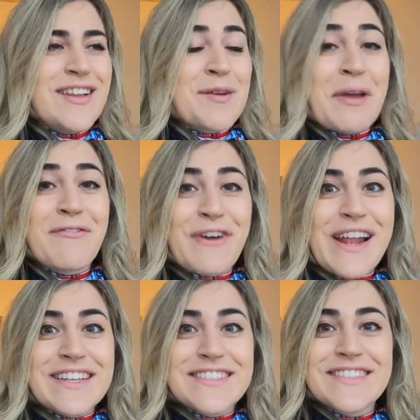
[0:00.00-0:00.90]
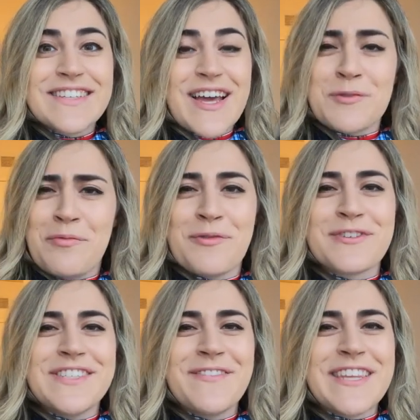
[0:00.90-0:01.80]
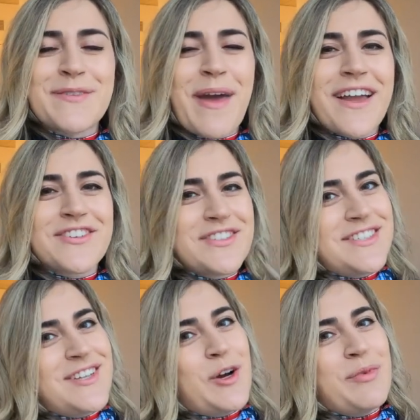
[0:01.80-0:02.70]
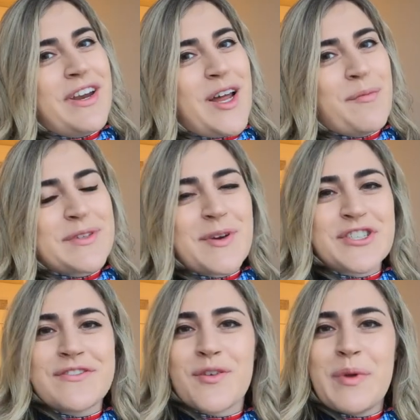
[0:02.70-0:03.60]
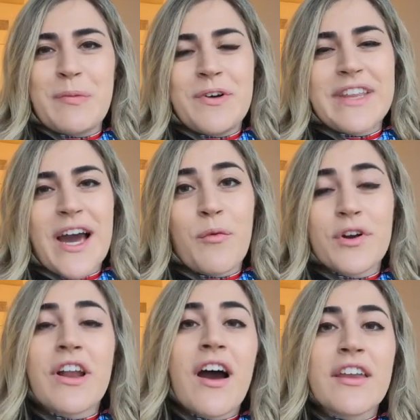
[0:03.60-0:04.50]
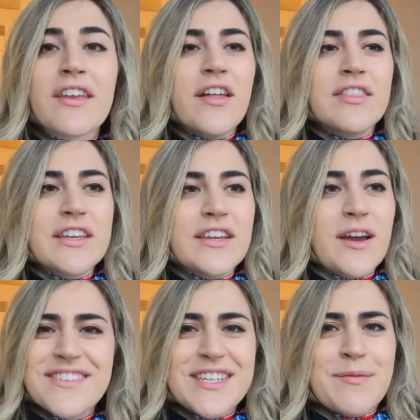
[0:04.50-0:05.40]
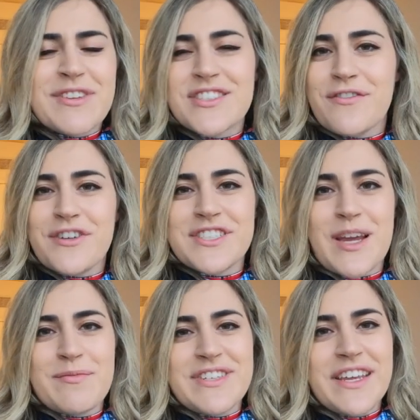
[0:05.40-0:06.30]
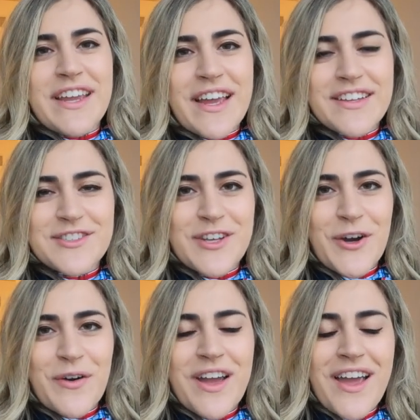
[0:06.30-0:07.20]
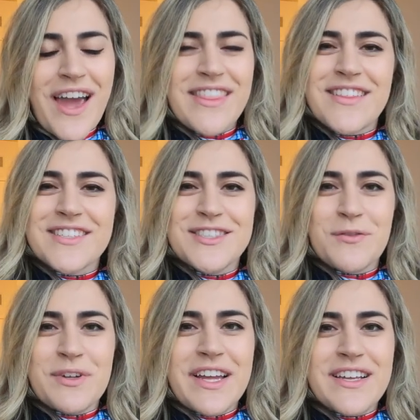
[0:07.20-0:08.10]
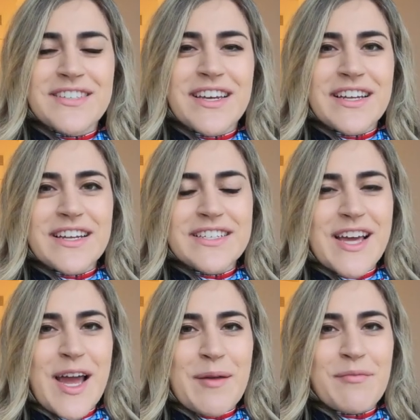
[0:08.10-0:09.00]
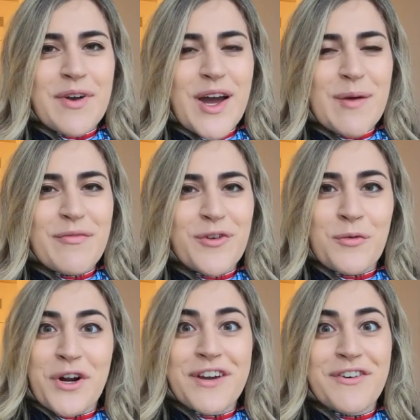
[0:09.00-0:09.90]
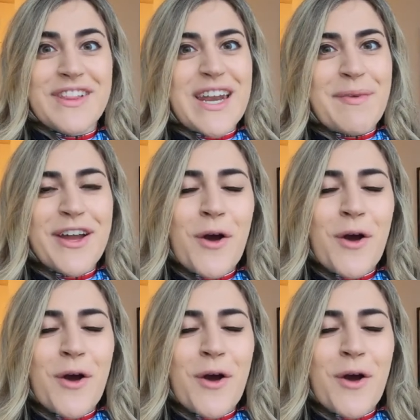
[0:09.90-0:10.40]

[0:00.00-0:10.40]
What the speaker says: a lot of my friends, as we've been receiving these packages to open it up, especially for people that were not on the test team. It's their first time seeing it, so I think this is a really exciting time for work for a lot of my